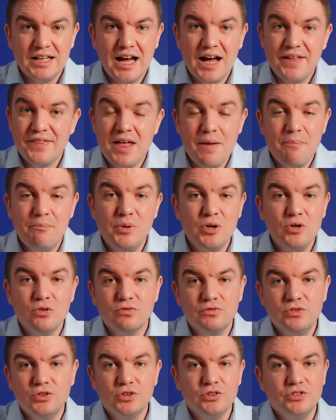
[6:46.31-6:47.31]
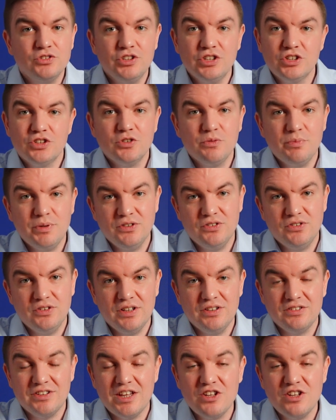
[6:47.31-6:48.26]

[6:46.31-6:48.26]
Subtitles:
and they're built for traditional businesses.